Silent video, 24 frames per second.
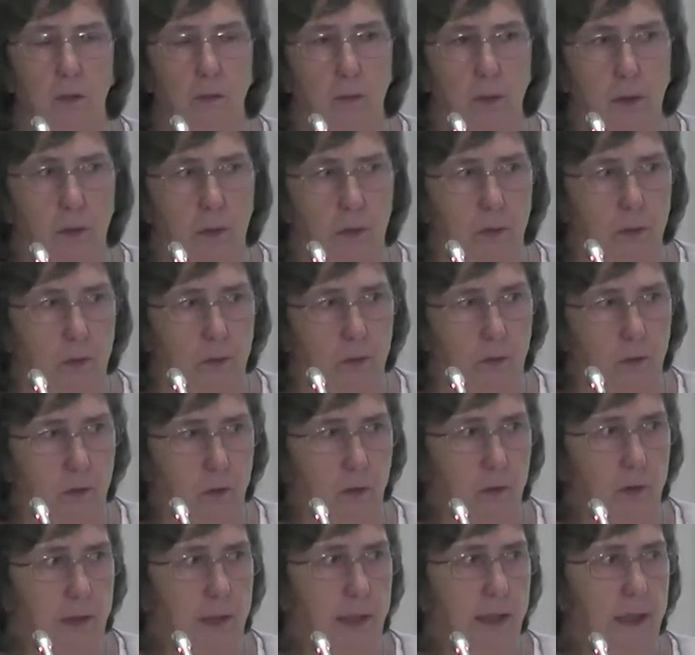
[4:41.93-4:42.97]
will
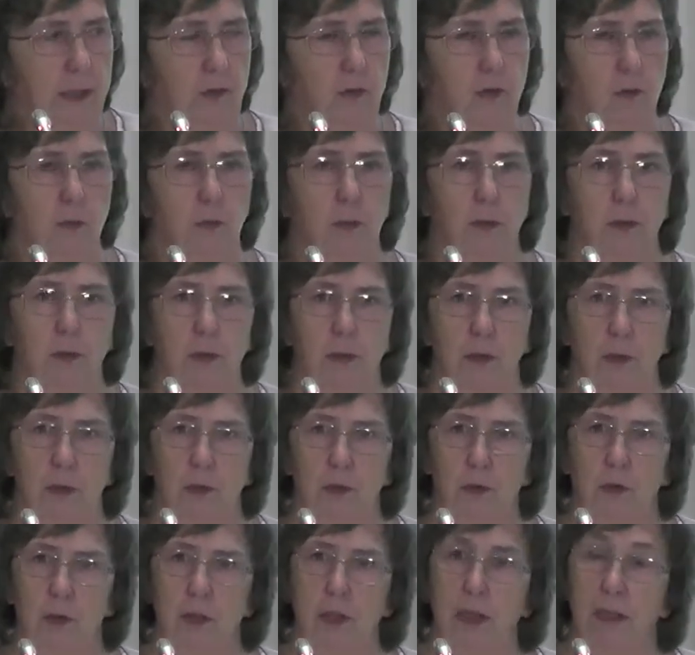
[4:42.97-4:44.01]
do the housework,
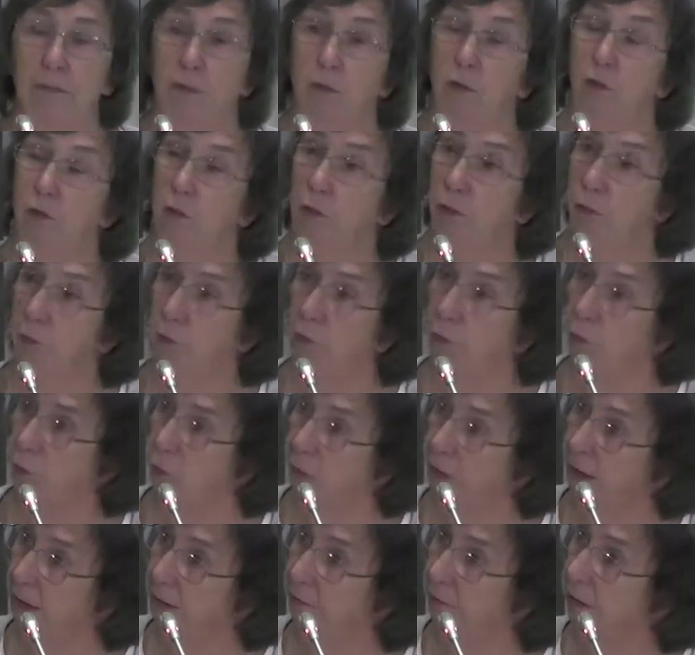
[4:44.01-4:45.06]
look after the children,
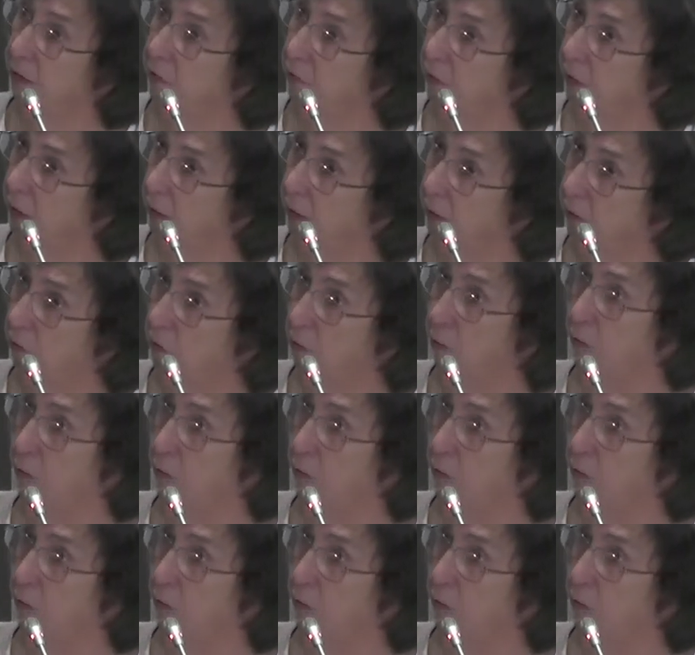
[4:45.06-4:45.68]
or even as they get